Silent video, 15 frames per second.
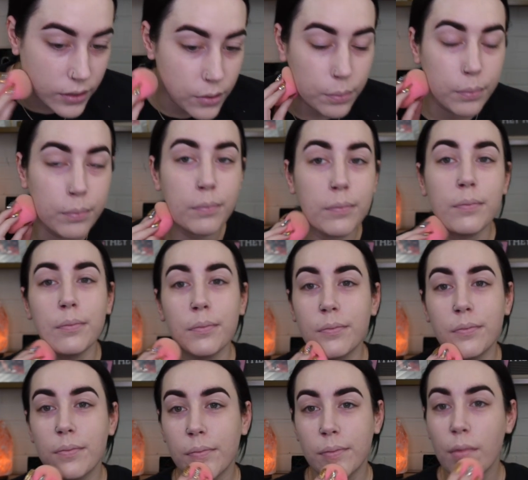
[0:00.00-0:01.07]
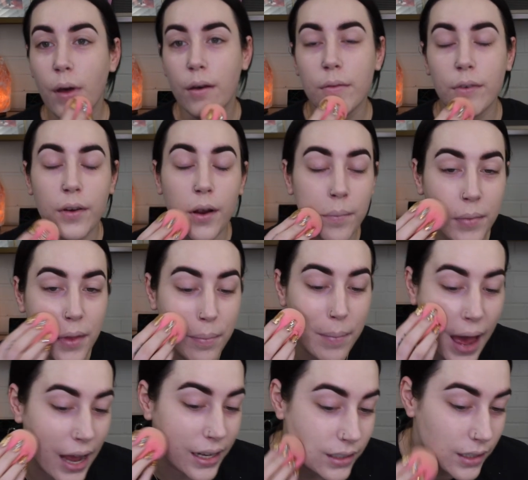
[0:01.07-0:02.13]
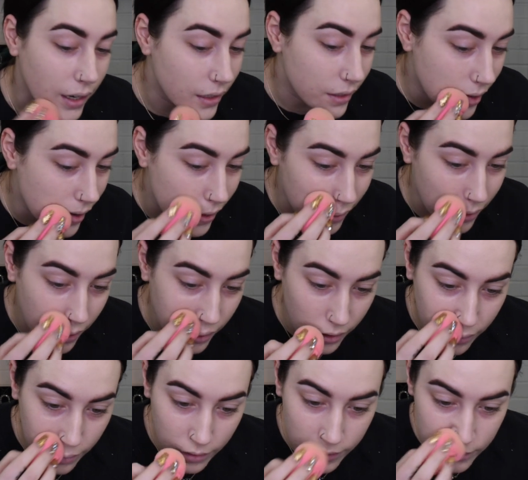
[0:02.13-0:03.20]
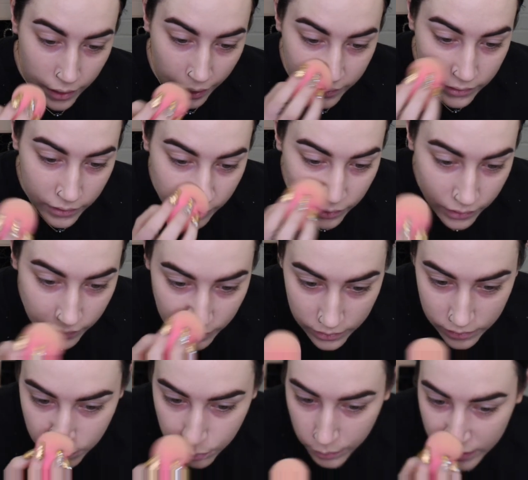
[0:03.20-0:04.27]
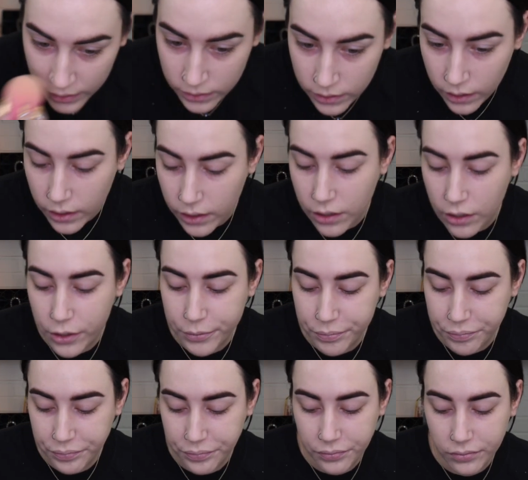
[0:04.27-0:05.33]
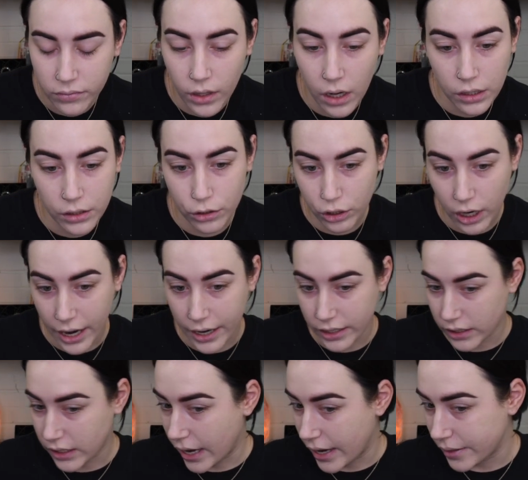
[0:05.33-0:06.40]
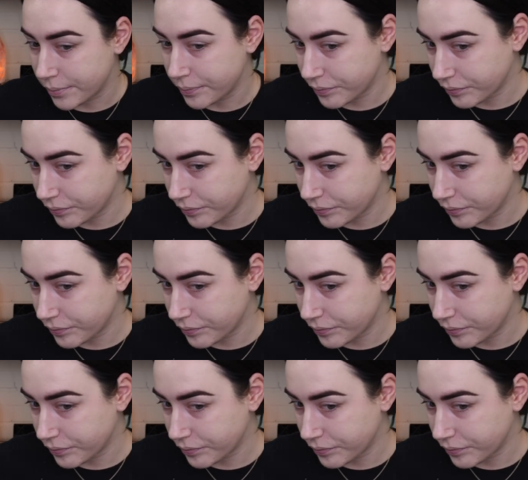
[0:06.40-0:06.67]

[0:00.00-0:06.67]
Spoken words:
it's from the mask I did that it's acting like this, but it's a little on the drier side.